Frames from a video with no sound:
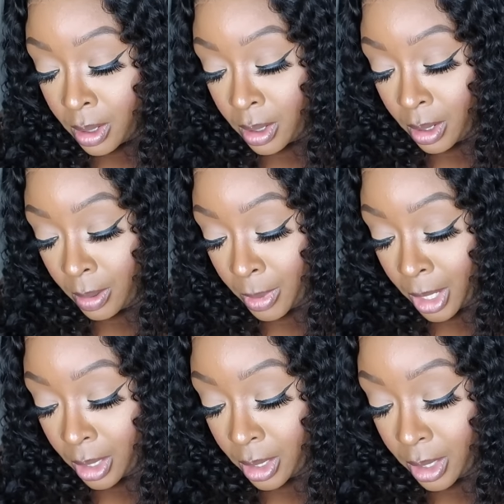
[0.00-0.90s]
and I'm
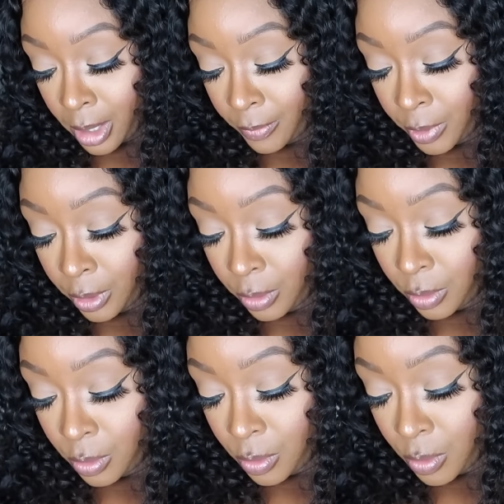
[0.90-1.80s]
not gonna have
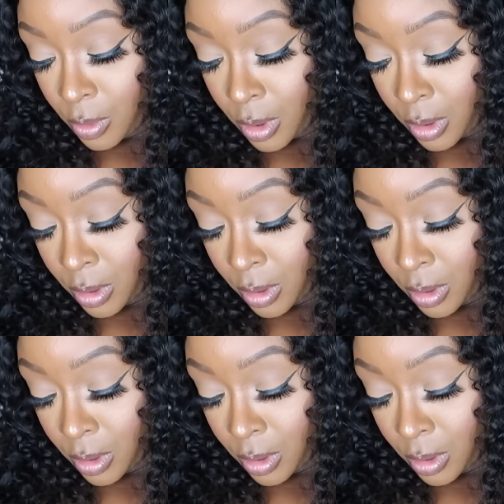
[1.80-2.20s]
to